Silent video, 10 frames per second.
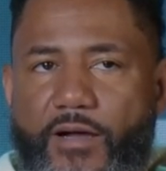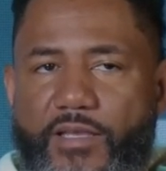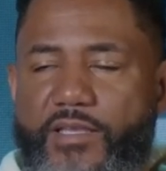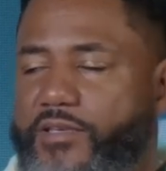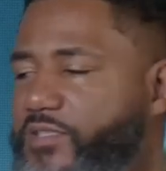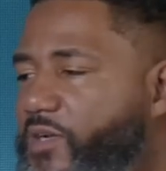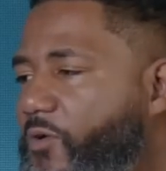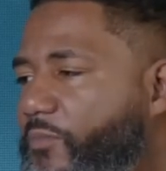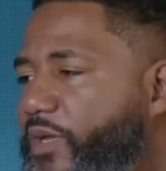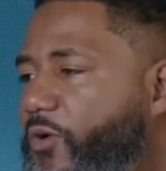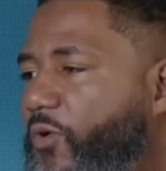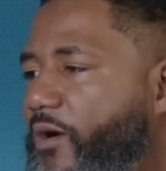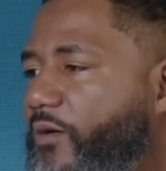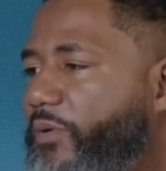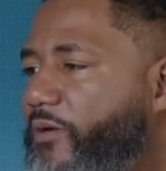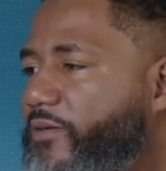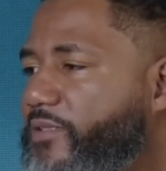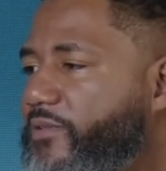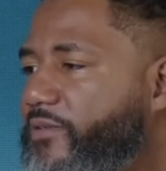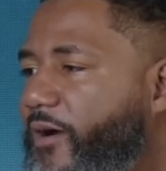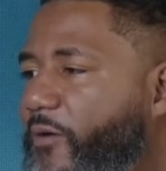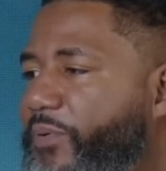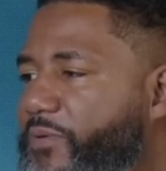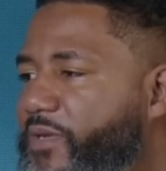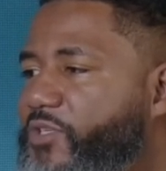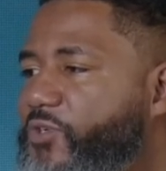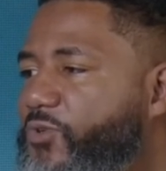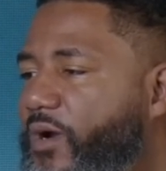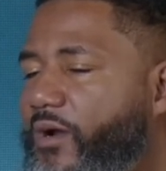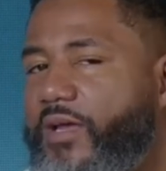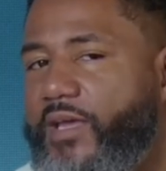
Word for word: getting us caught up in crowd comparison, on peeping at your crowd.